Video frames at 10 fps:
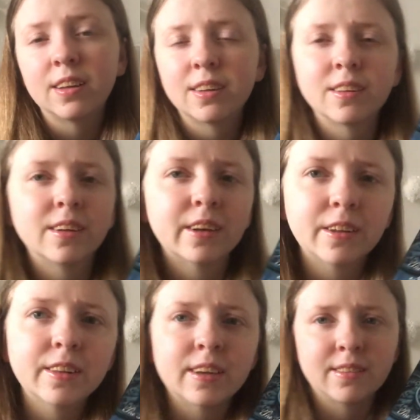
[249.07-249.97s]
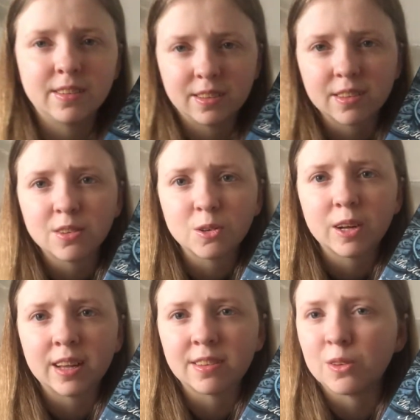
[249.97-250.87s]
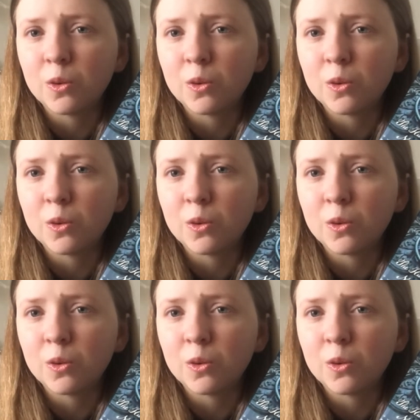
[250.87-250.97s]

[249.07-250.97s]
I think I'd like to listen to it as an